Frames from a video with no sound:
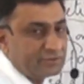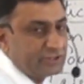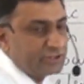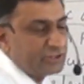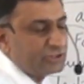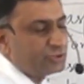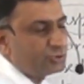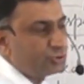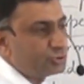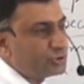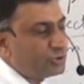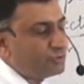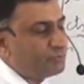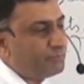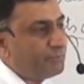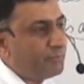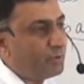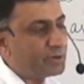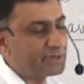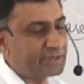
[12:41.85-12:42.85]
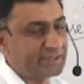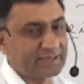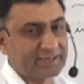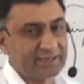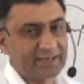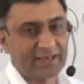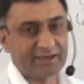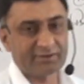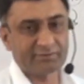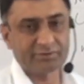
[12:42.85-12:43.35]
There is use of poetic
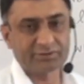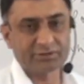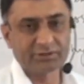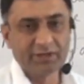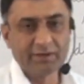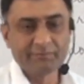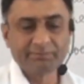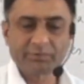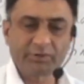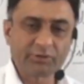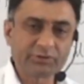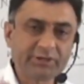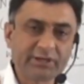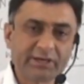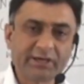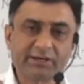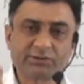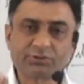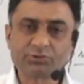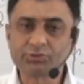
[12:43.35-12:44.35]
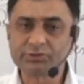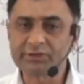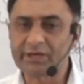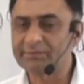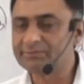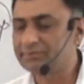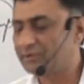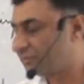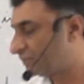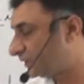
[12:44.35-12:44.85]
language. Now there are two
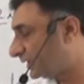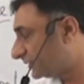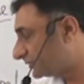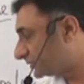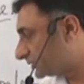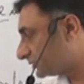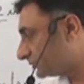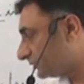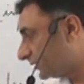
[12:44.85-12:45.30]
types of languages.